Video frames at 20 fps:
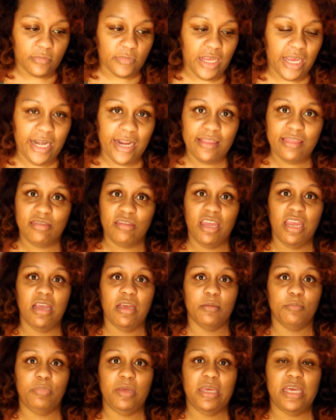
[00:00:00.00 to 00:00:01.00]
And I
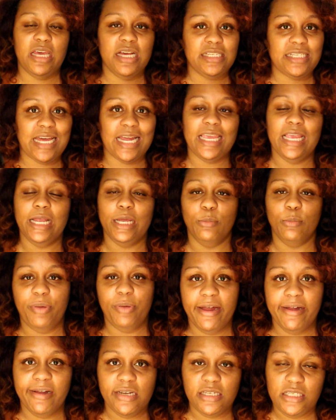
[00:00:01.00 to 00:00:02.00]
think because I can
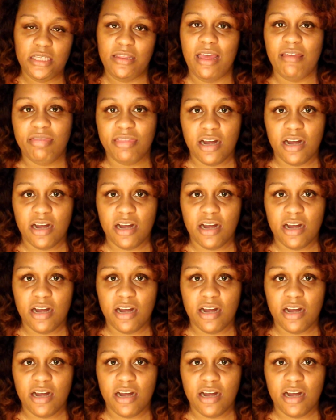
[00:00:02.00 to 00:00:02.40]
compare it to that